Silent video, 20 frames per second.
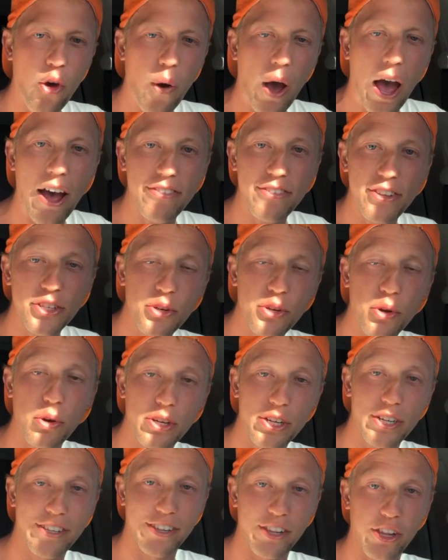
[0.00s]
after talking to
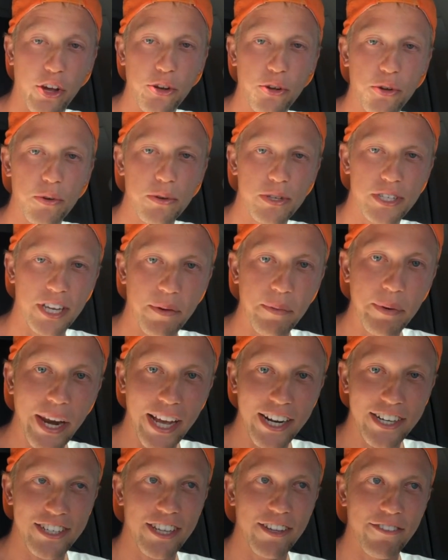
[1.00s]
the locals, someone
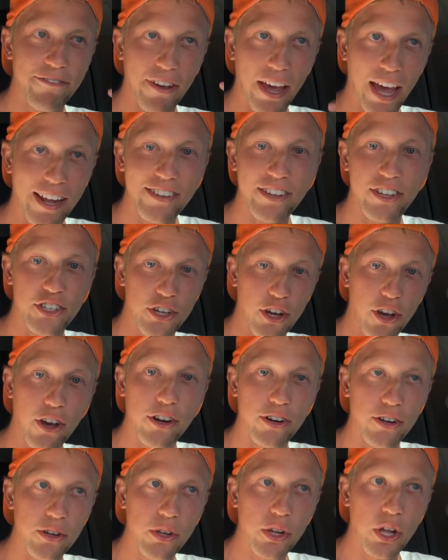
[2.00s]
actually found the
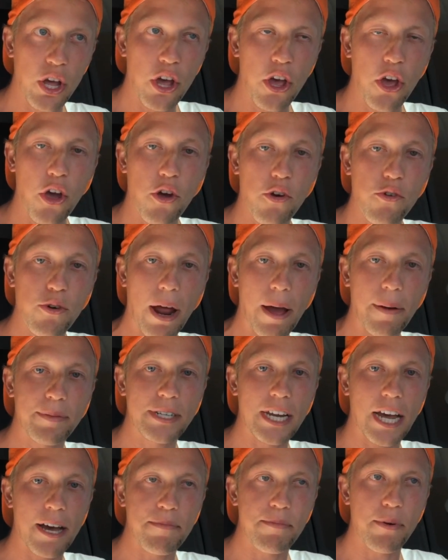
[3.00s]
turtle wrapped
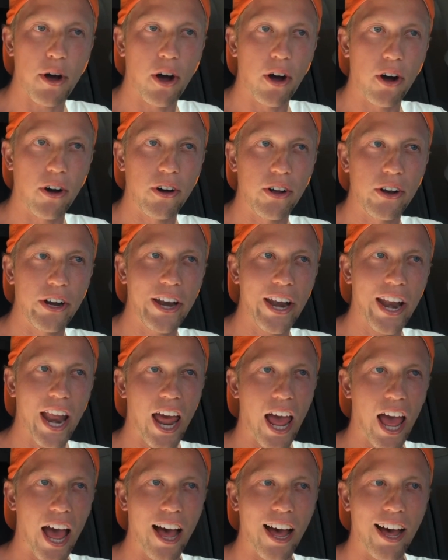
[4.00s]
up on
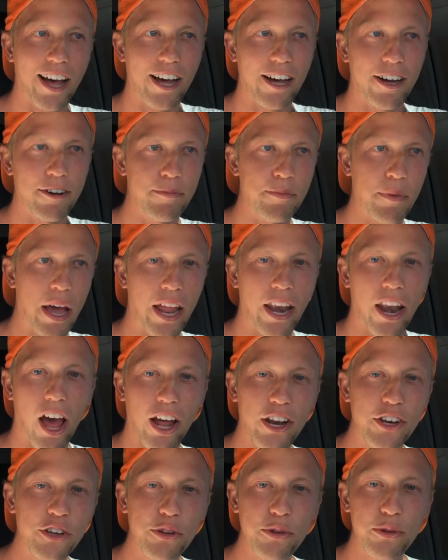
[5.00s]
an
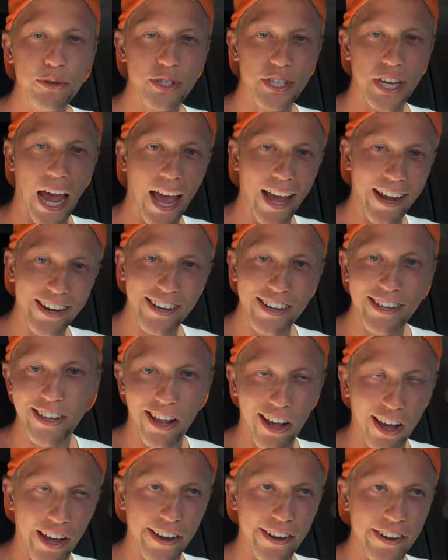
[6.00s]
unused anchor
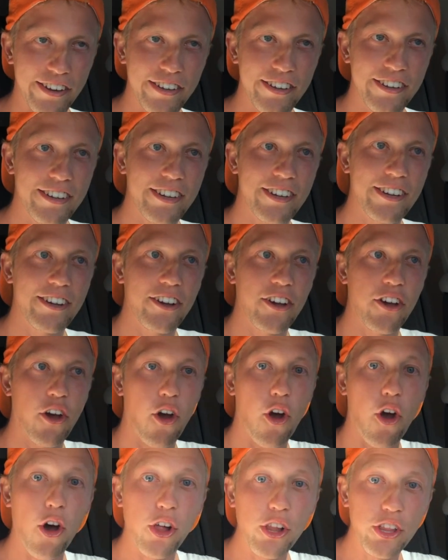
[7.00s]
line
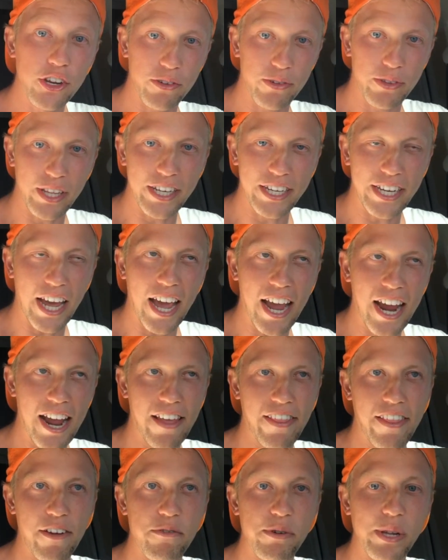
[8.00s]
earlier in the day, and
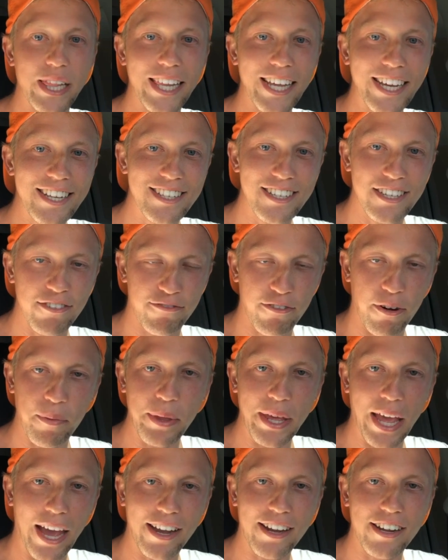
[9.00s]
they released it from the
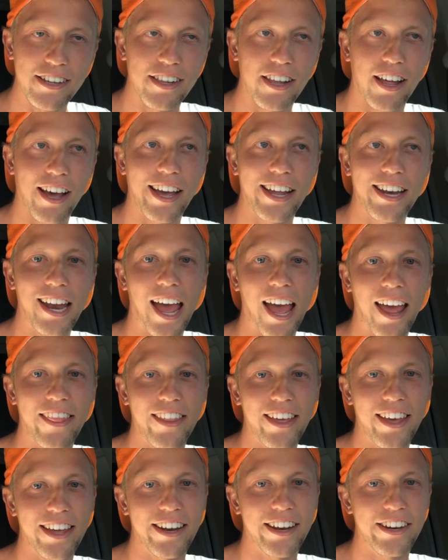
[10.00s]
anchor line, and
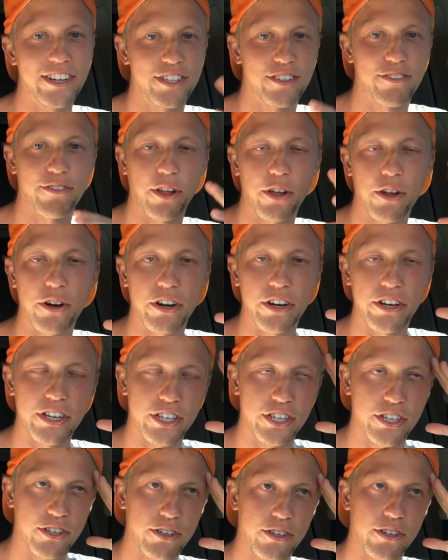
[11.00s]
then it just floated into
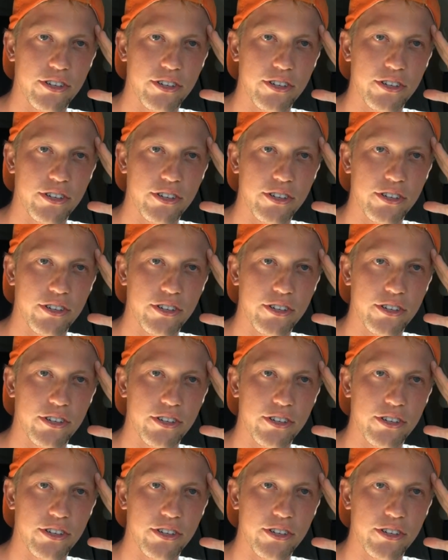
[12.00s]
shore.